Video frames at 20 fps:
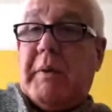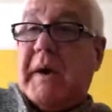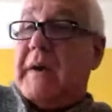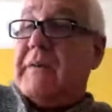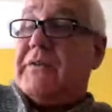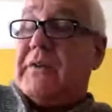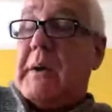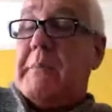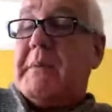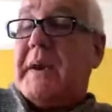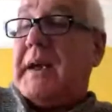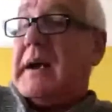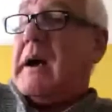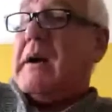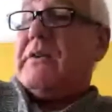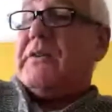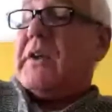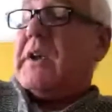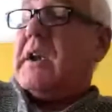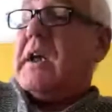But if somebody
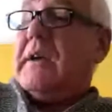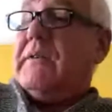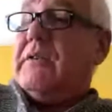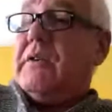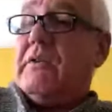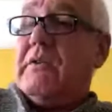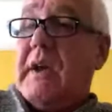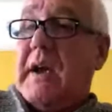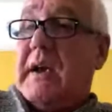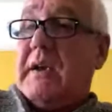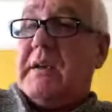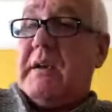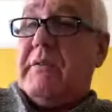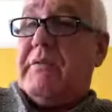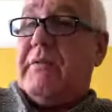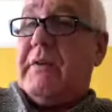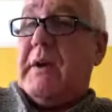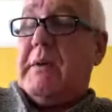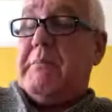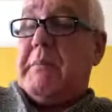goes and leaves you
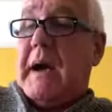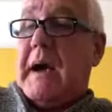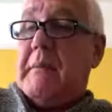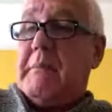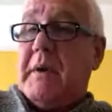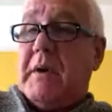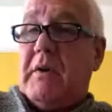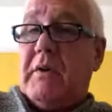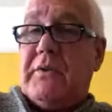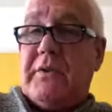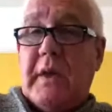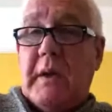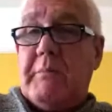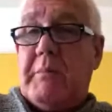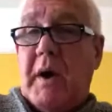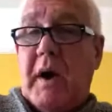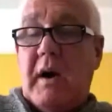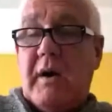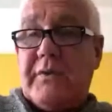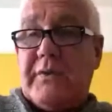negative feedback because
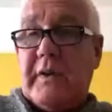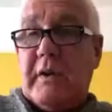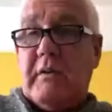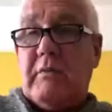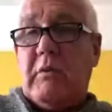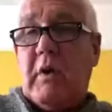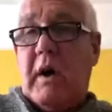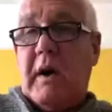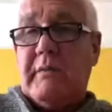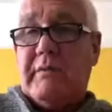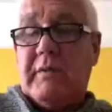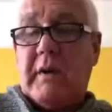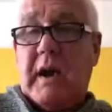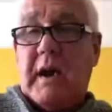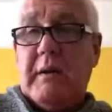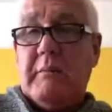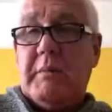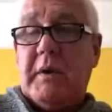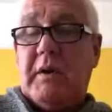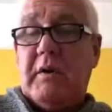their parcel arrived
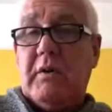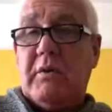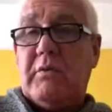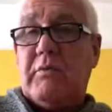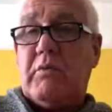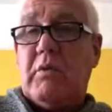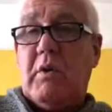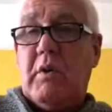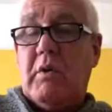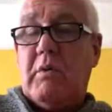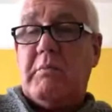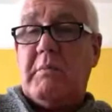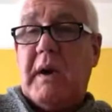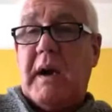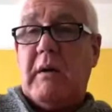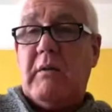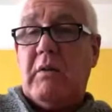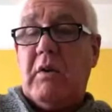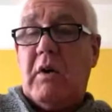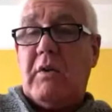late because Royal
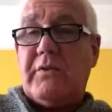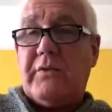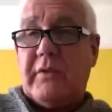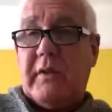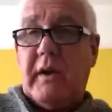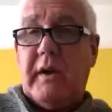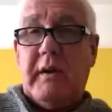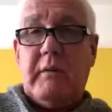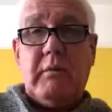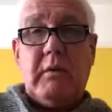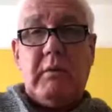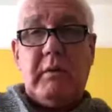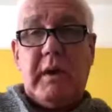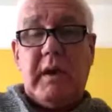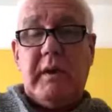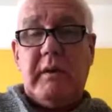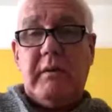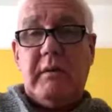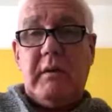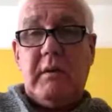Mail lost it, well
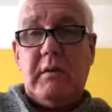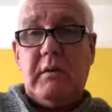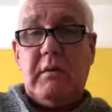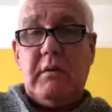then